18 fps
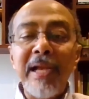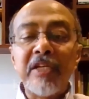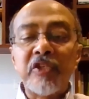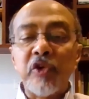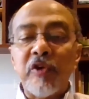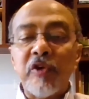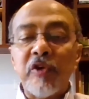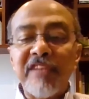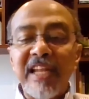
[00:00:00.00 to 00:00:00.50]

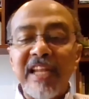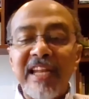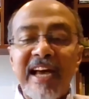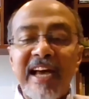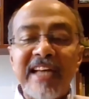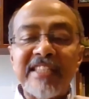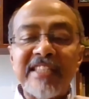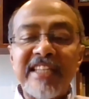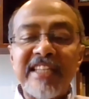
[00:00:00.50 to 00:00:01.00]
had
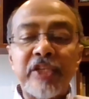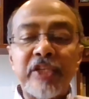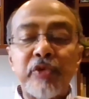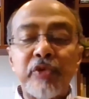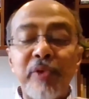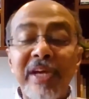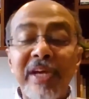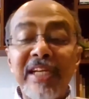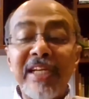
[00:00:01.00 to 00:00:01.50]
built over the
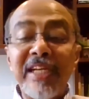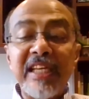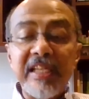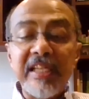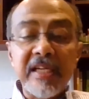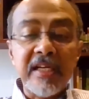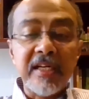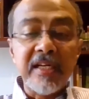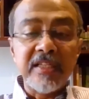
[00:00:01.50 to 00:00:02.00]
last, say,
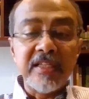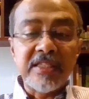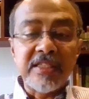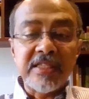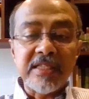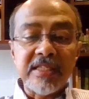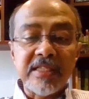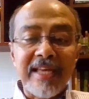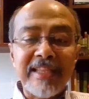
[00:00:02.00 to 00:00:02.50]
20
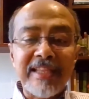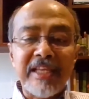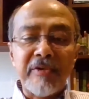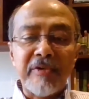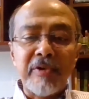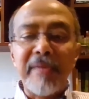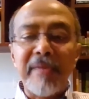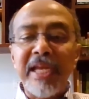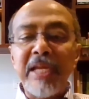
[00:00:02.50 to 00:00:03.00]
years,
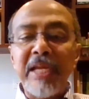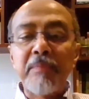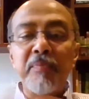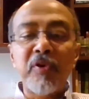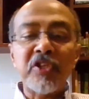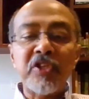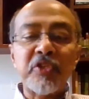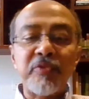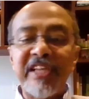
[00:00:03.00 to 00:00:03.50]
and there were many
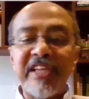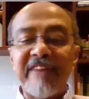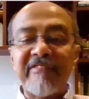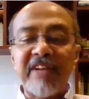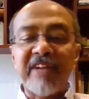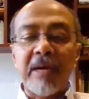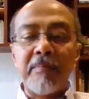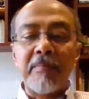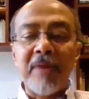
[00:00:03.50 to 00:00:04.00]
books which
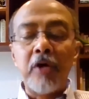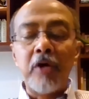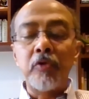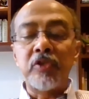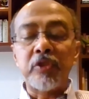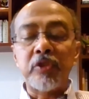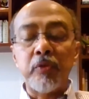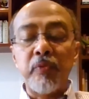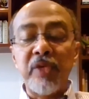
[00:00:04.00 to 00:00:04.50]
have come
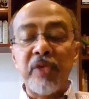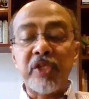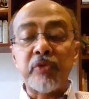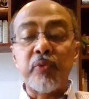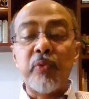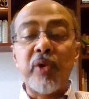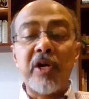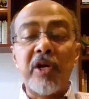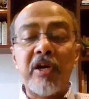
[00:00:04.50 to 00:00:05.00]
out,
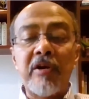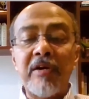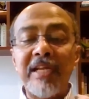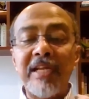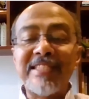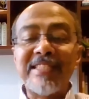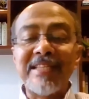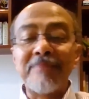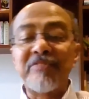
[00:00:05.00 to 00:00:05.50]
which were
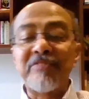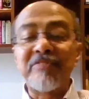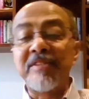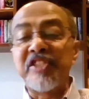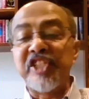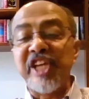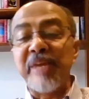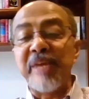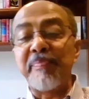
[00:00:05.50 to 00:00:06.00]
in some sense
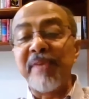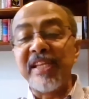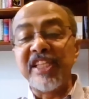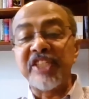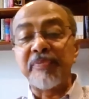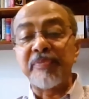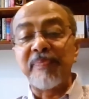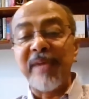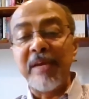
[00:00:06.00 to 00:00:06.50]
shaping
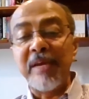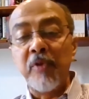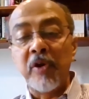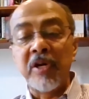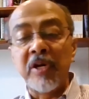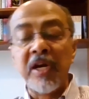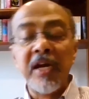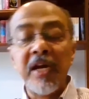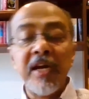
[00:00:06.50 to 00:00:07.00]
this
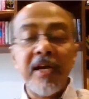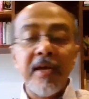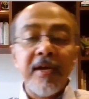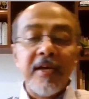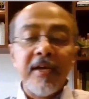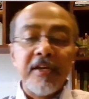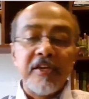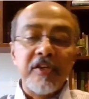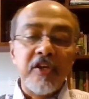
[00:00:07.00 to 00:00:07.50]
playbook
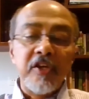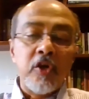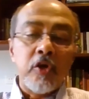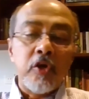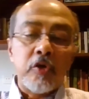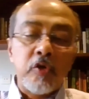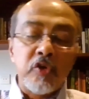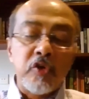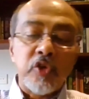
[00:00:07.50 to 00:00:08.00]

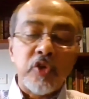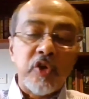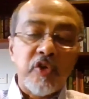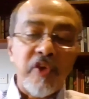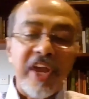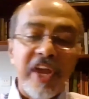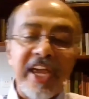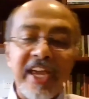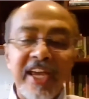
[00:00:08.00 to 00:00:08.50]
good to
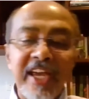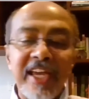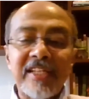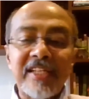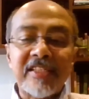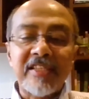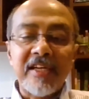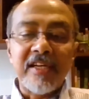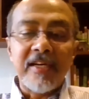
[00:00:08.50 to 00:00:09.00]

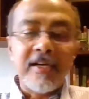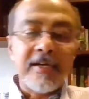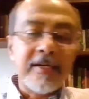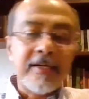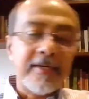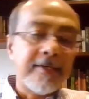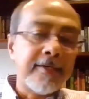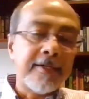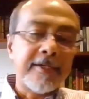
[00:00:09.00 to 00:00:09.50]
great,
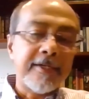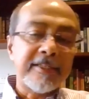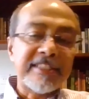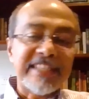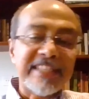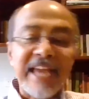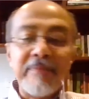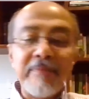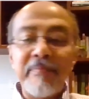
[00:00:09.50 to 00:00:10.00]

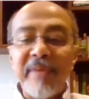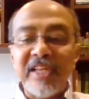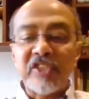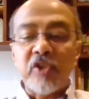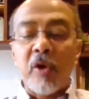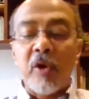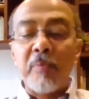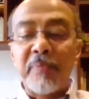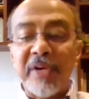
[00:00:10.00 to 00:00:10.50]
time-based
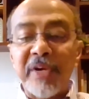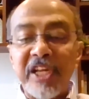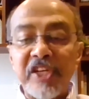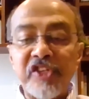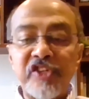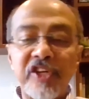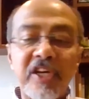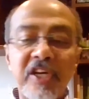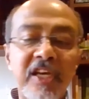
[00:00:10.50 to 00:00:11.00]

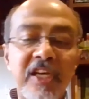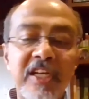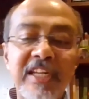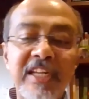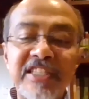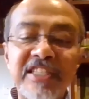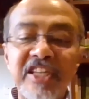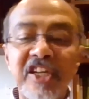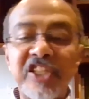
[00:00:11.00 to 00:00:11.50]
competition,
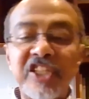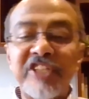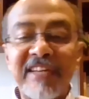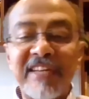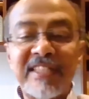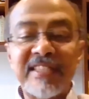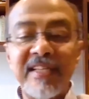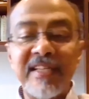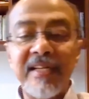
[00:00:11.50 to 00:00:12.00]
in search of
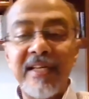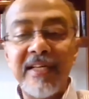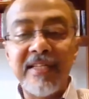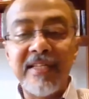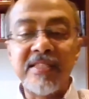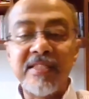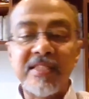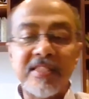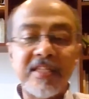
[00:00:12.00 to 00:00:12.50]

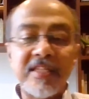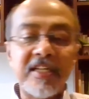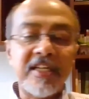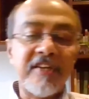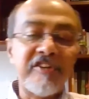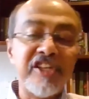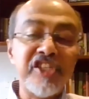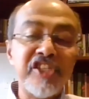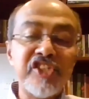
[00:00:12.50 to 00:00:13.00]
excellence,
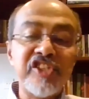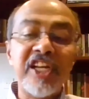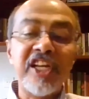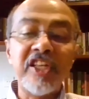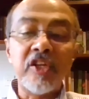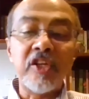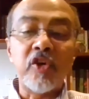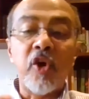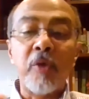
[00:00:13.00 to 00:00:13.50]

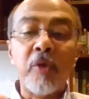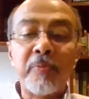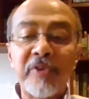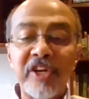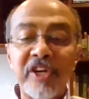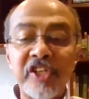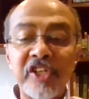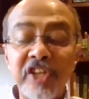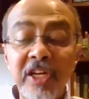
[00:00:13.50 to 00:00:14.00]
re-engineering the
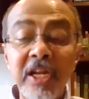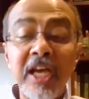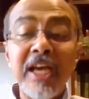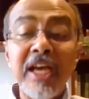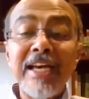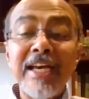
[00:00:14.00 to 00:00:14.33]
corporation.